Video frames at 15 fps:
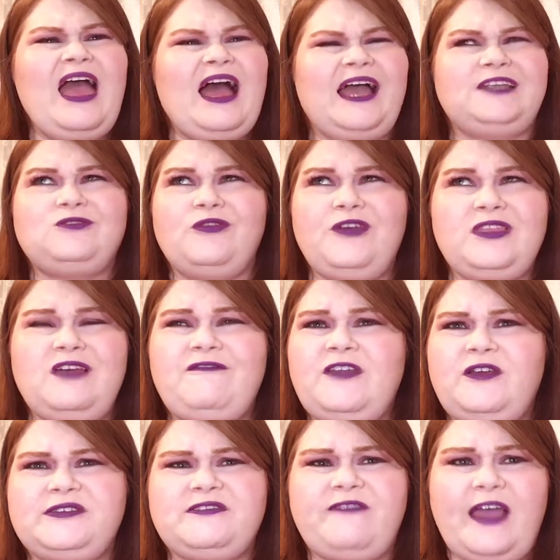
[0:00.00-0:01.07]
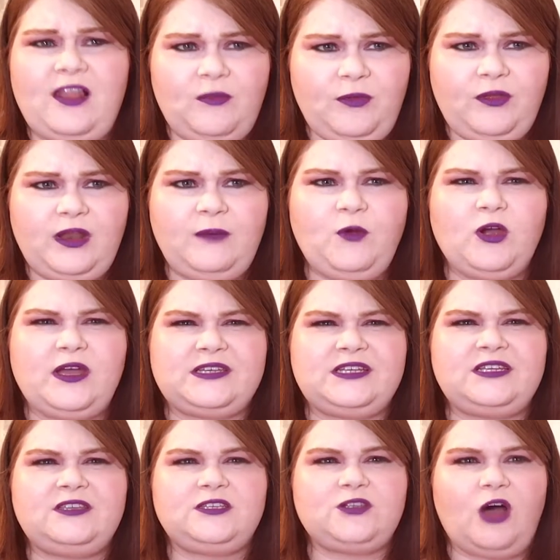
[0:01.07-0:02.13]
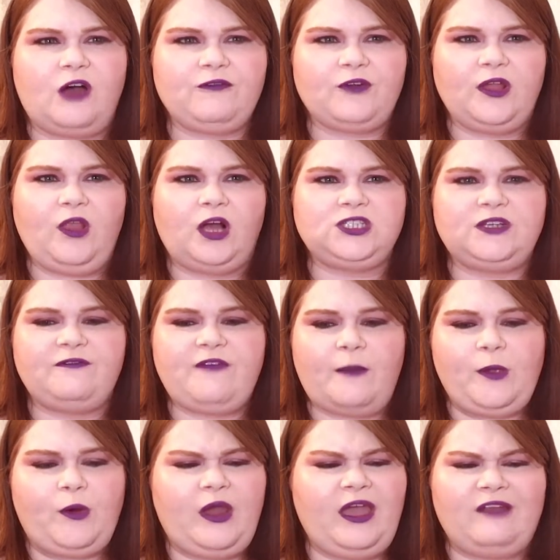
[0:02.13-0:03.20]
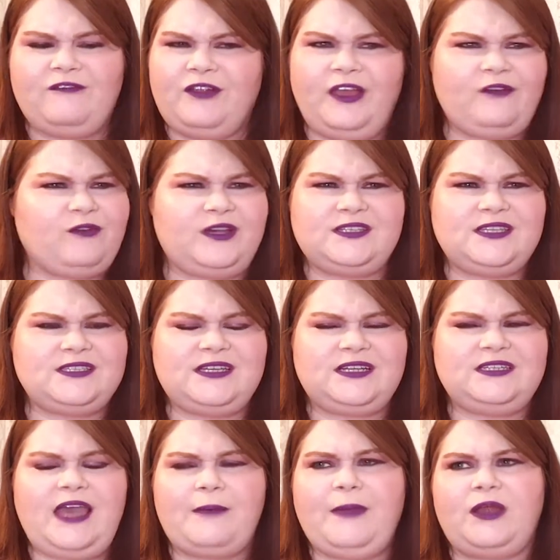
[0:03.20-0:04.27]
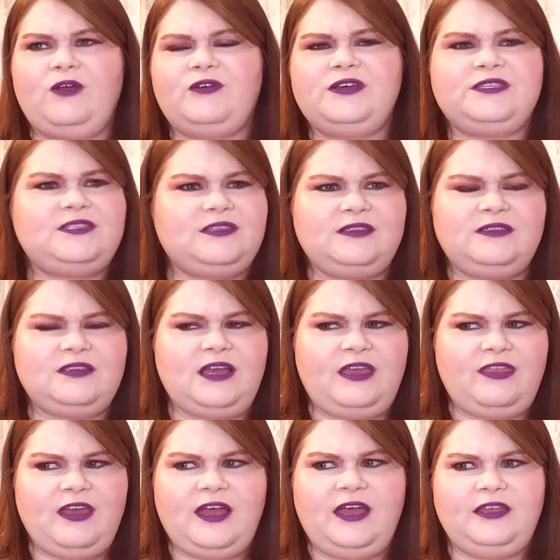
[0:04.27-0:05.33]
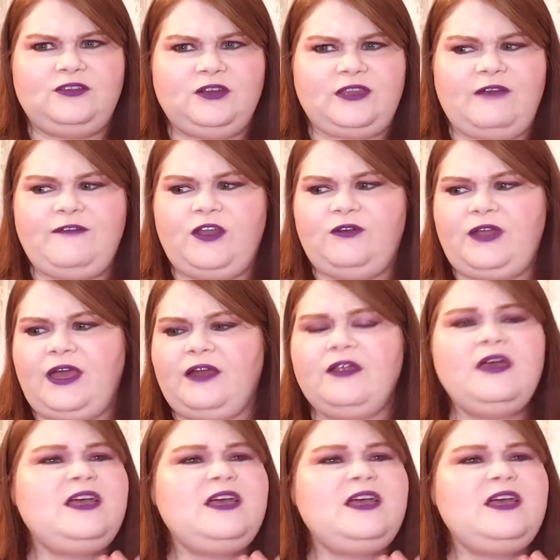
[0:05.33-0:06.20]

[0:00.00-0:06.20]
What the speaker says: I don't think that video is available anymore because I did the soft relaunch in February, and for reasons that escaped my notice, I think I took that video down.